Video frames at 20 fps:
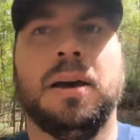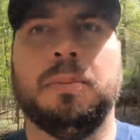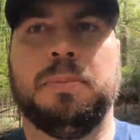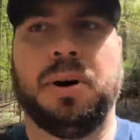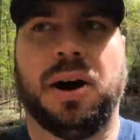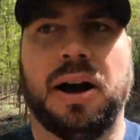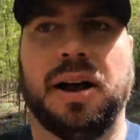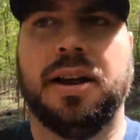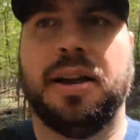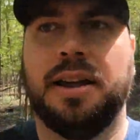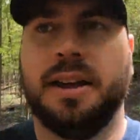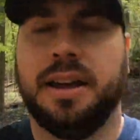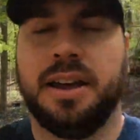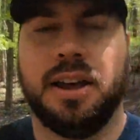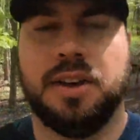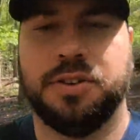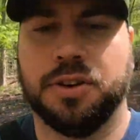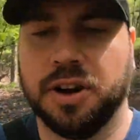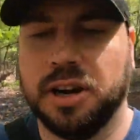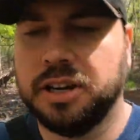But
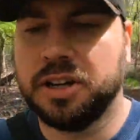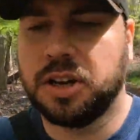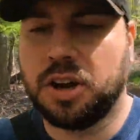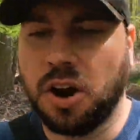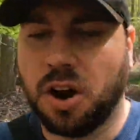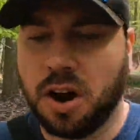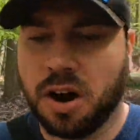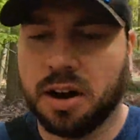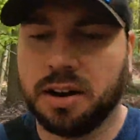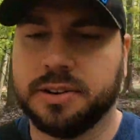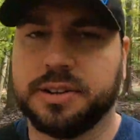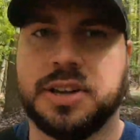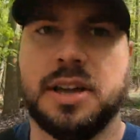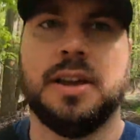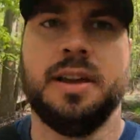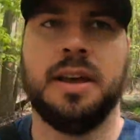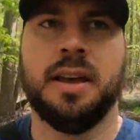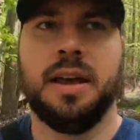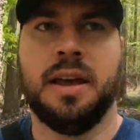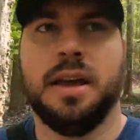if you're into cars,
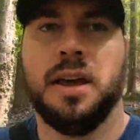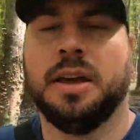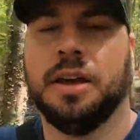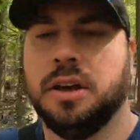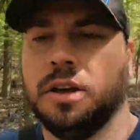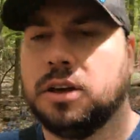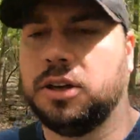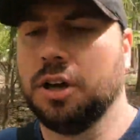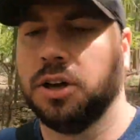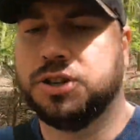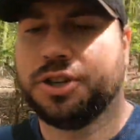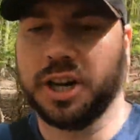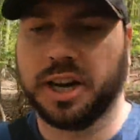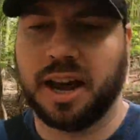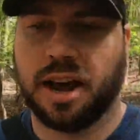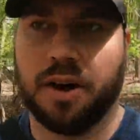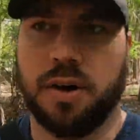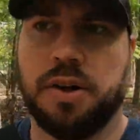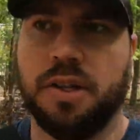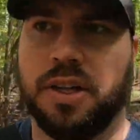go check
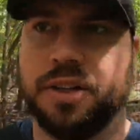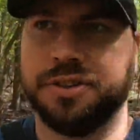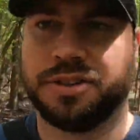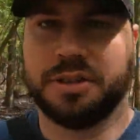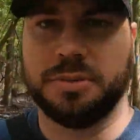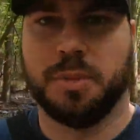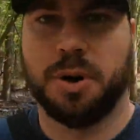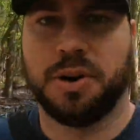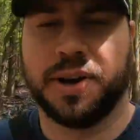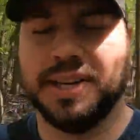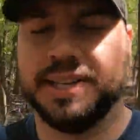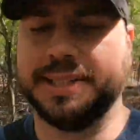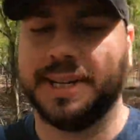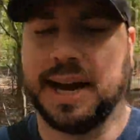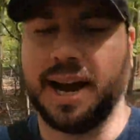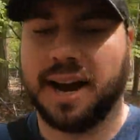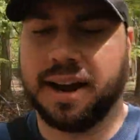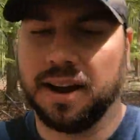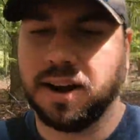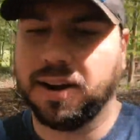out The Smoking
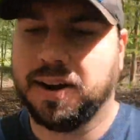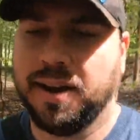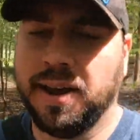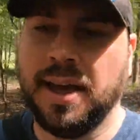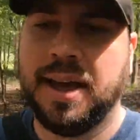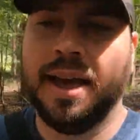Tire.